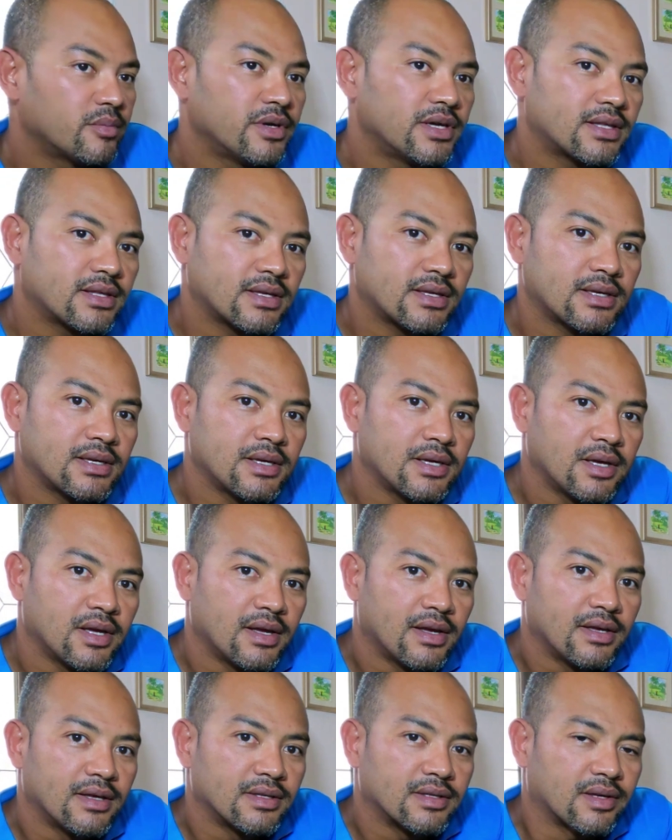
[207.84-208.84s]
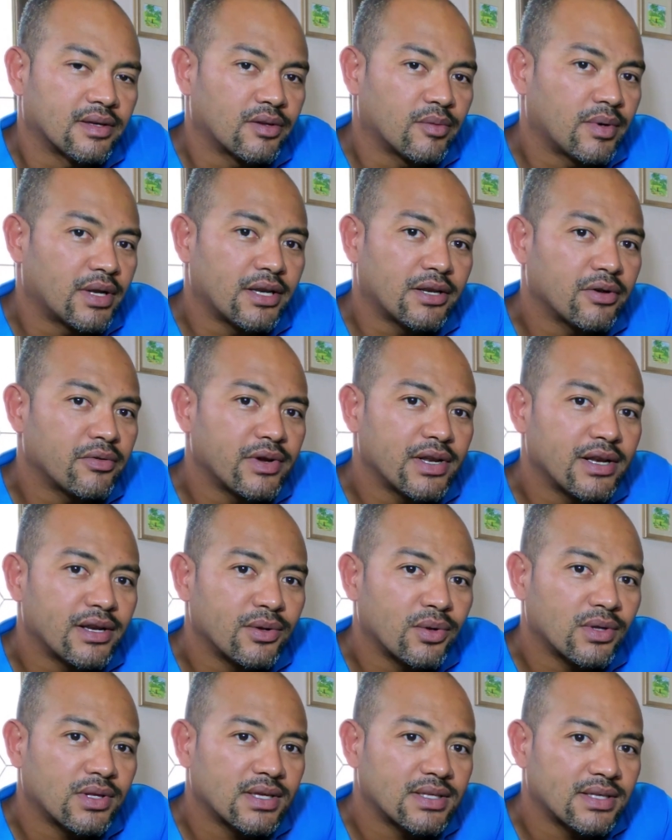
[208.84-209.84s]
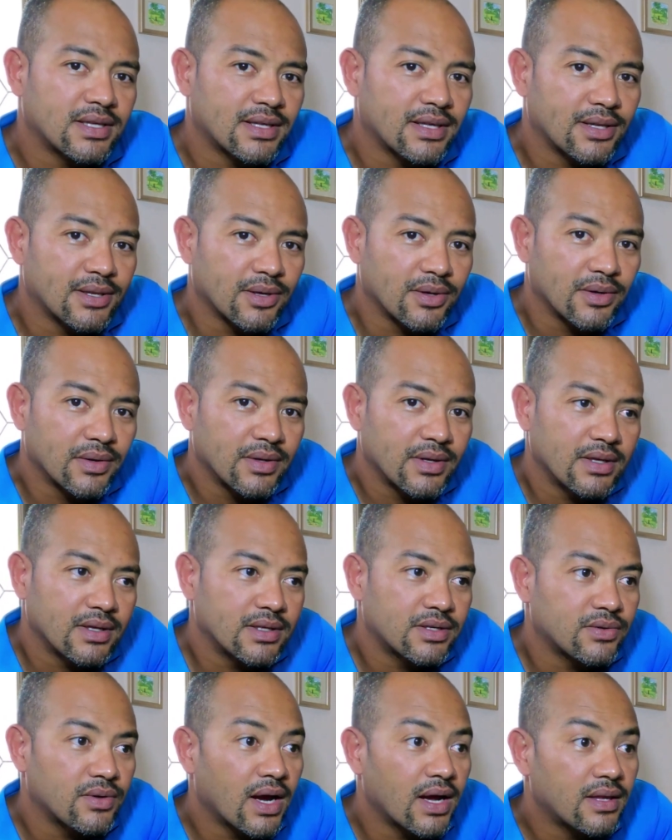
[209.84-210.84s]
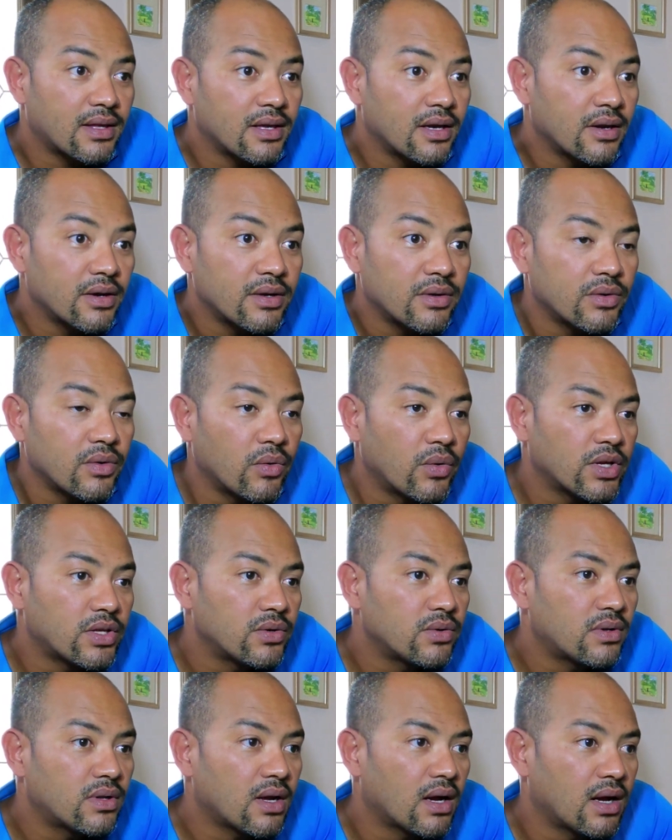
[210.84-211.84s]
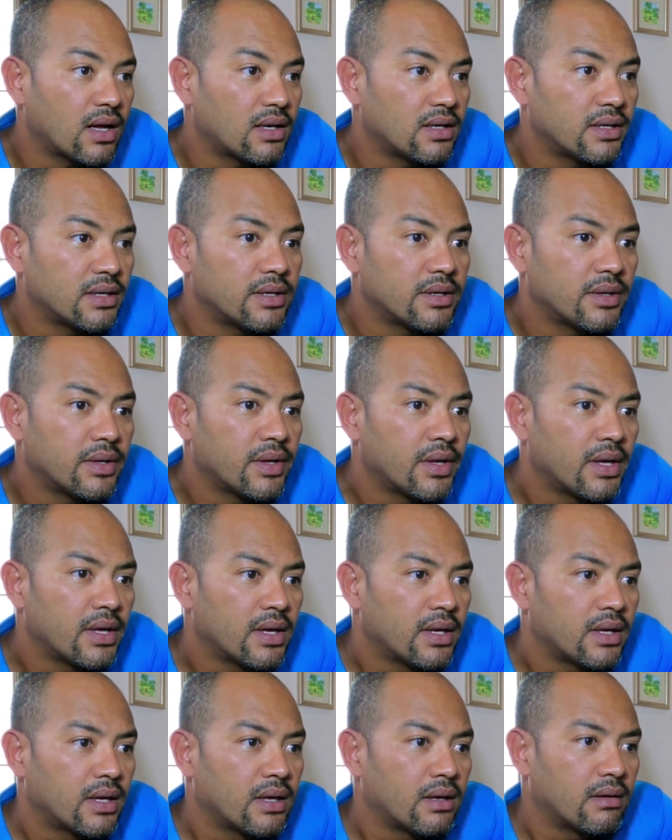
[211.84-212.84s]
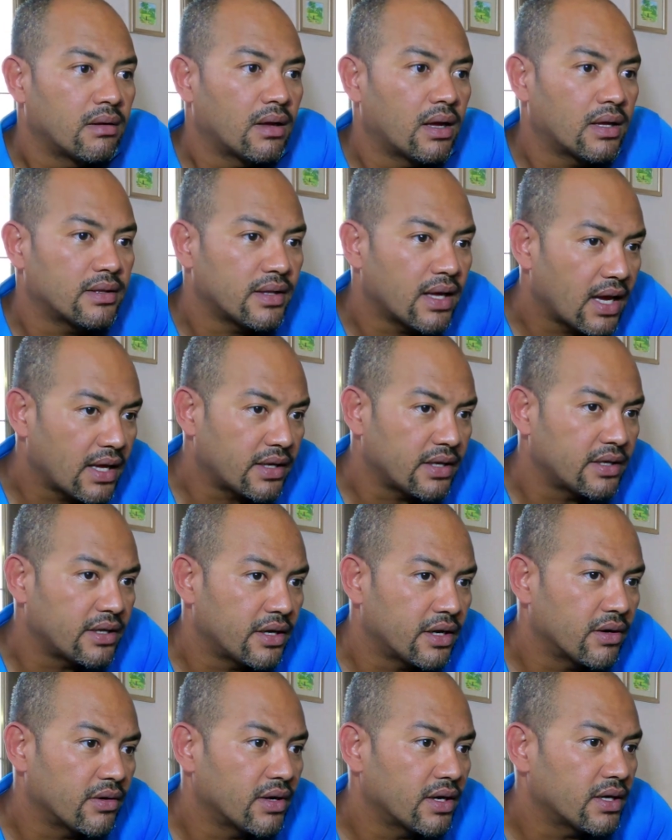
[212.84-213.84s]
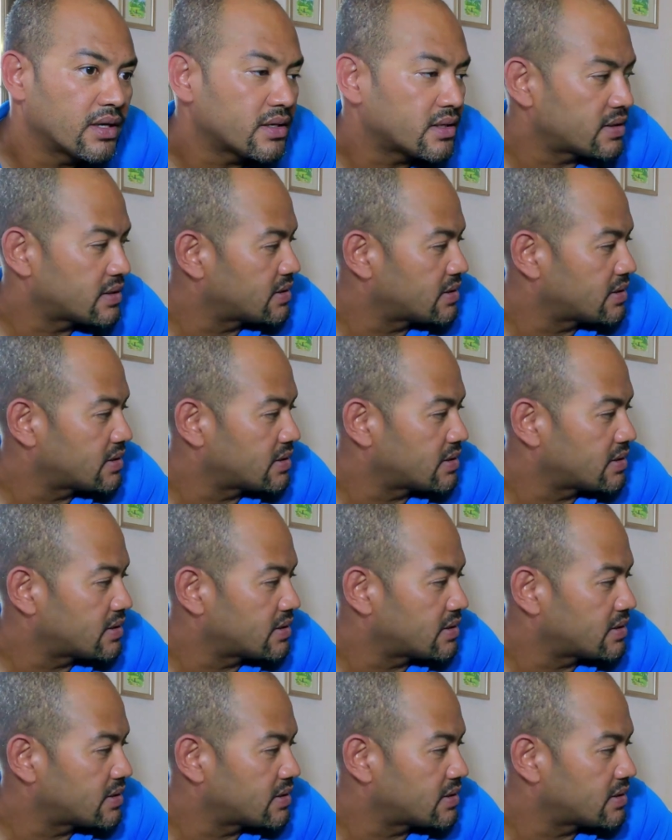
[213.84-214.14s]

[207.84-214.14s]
bit. So nobody really noticed it, you know. It's right here in what you'd call the uh, dining area.